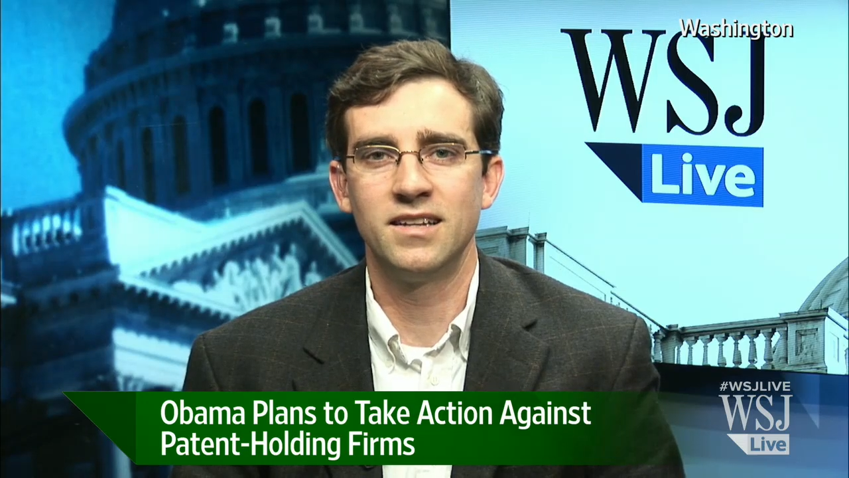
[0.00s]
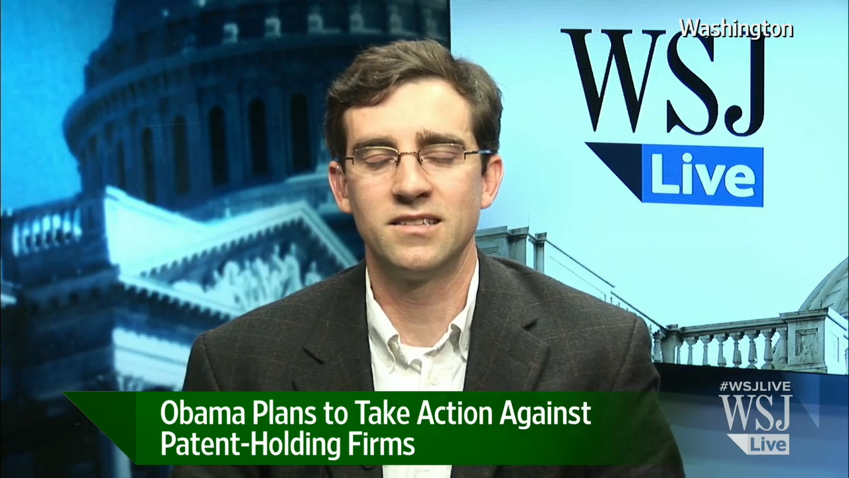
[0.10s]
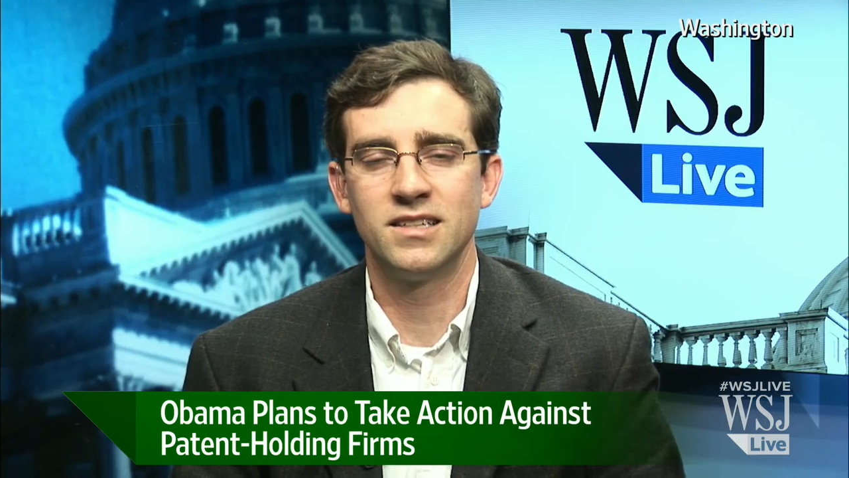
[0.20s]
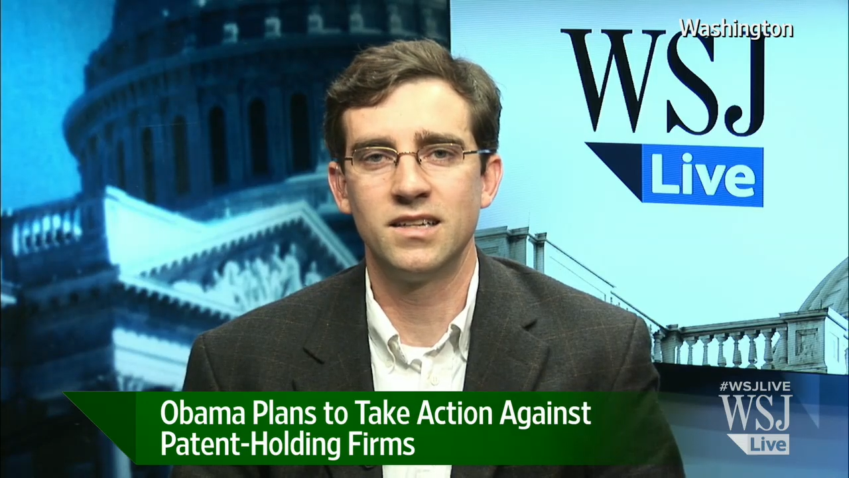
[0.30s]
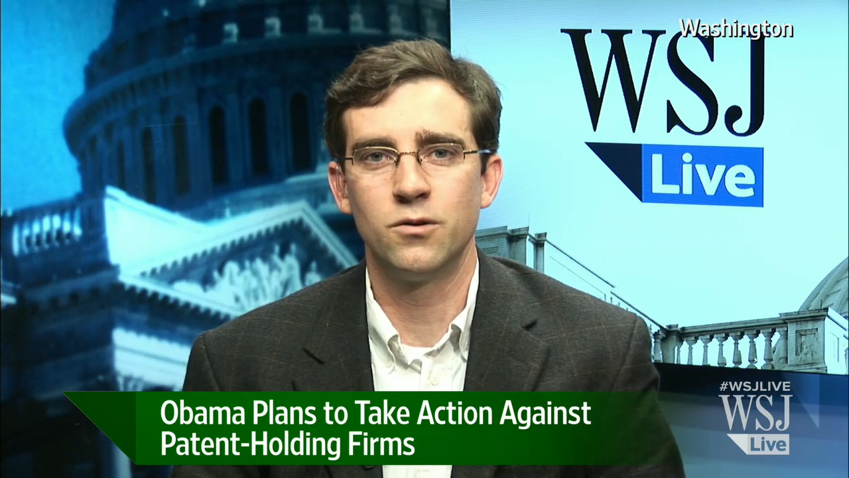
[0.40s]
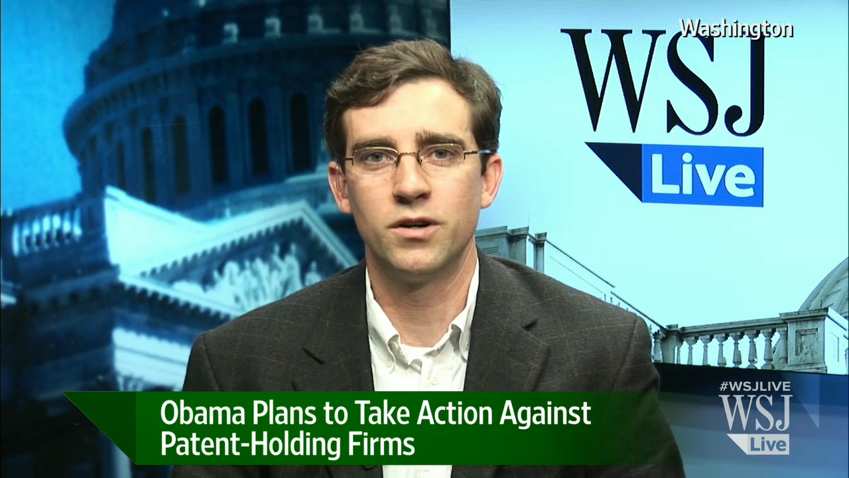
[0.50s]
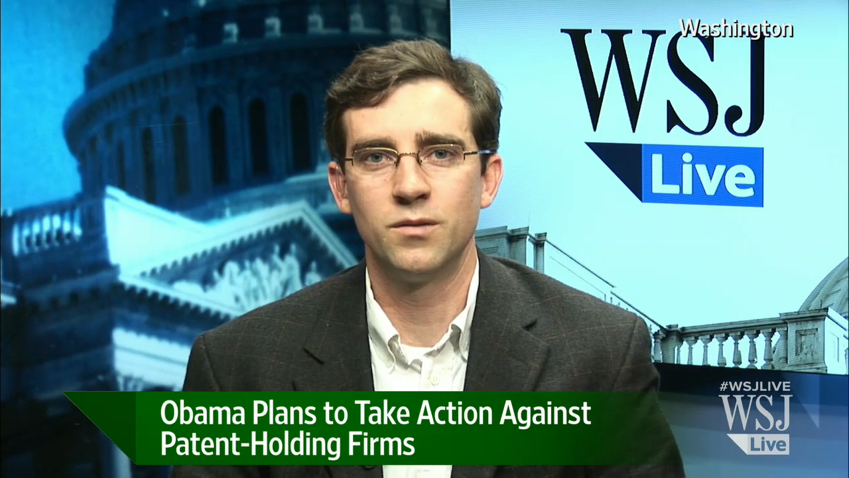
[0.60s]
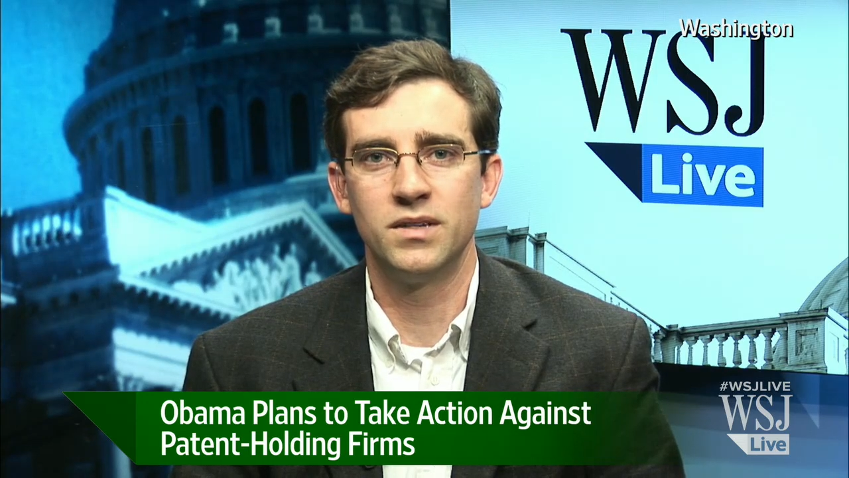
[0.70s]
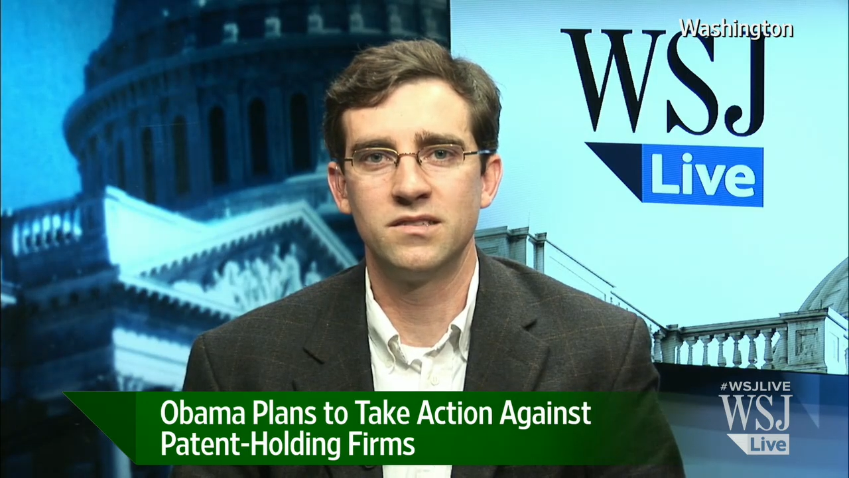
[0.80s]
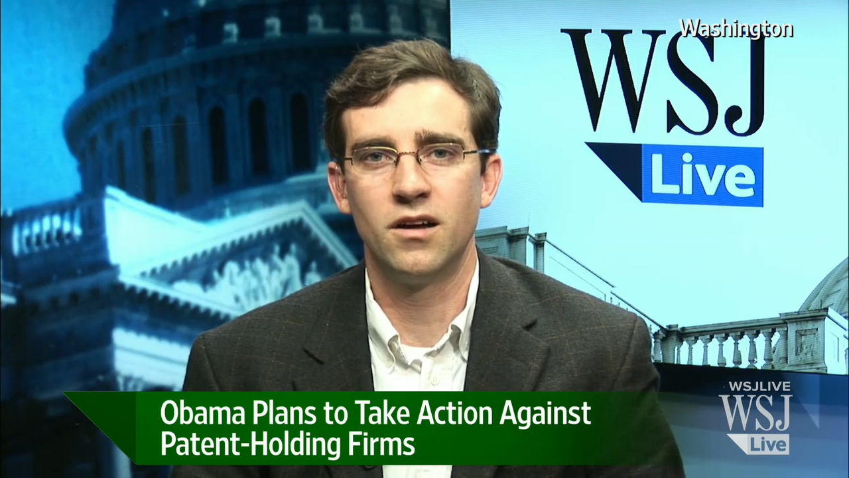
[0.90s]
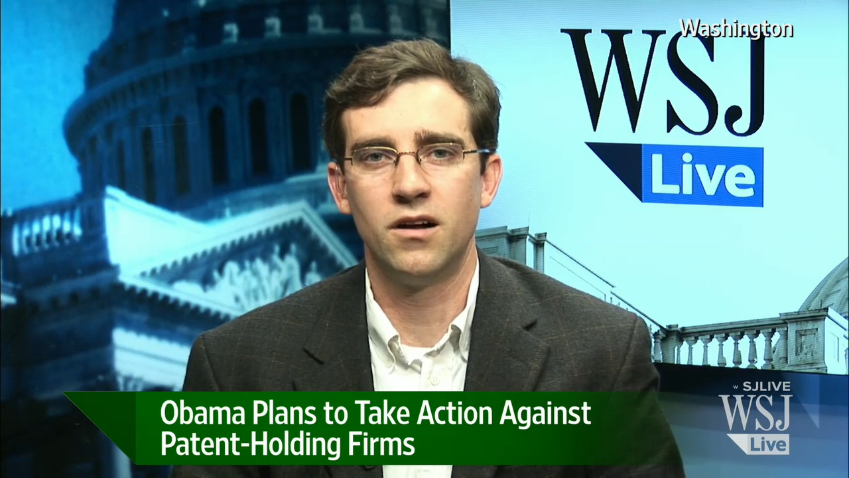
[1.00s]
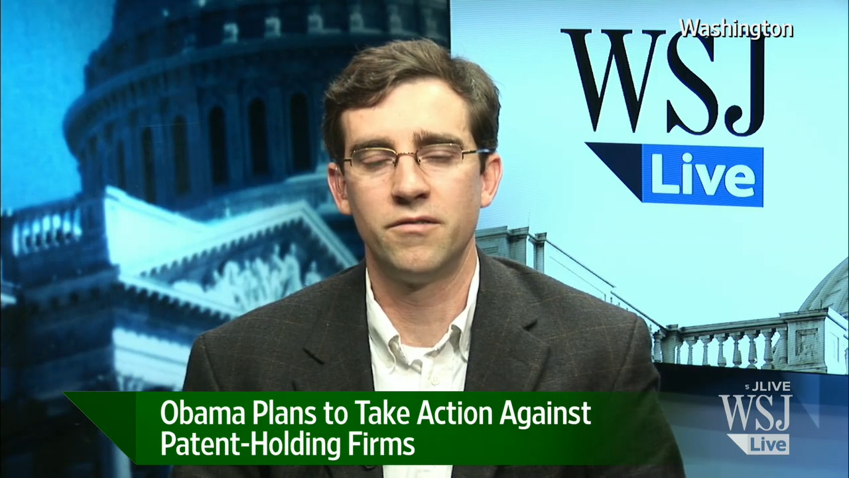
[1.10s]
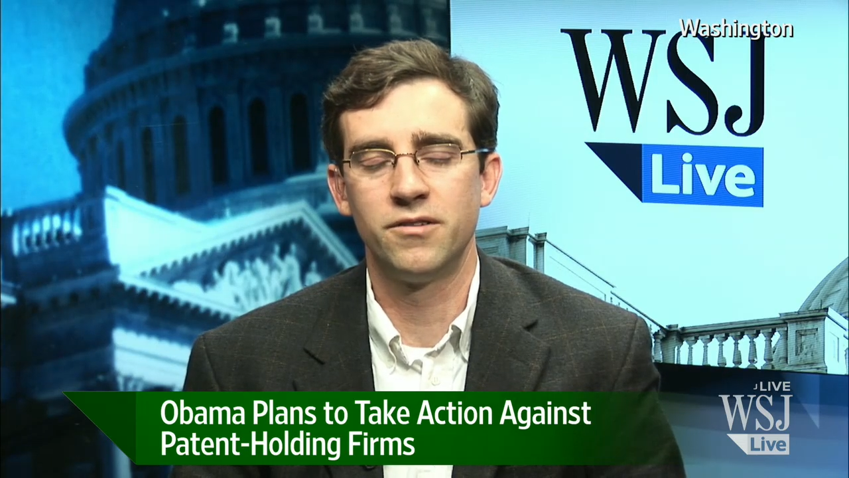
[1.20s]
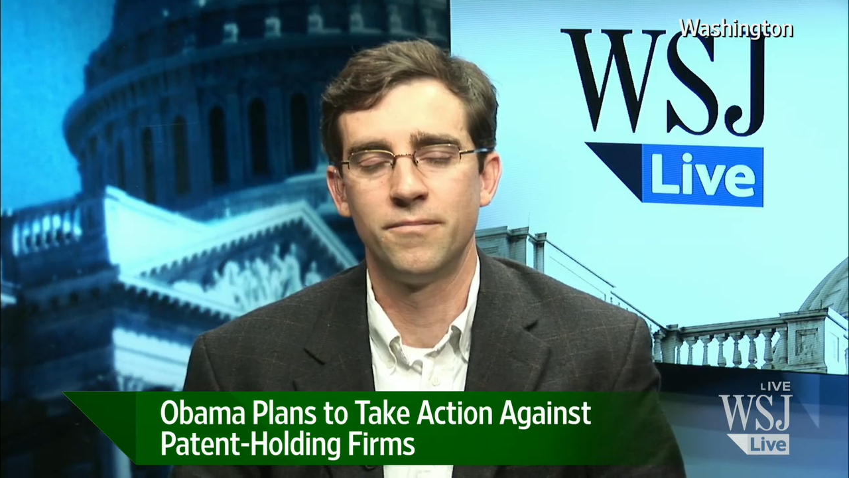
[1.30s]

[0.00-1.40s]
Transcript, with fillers: easily going to be solved.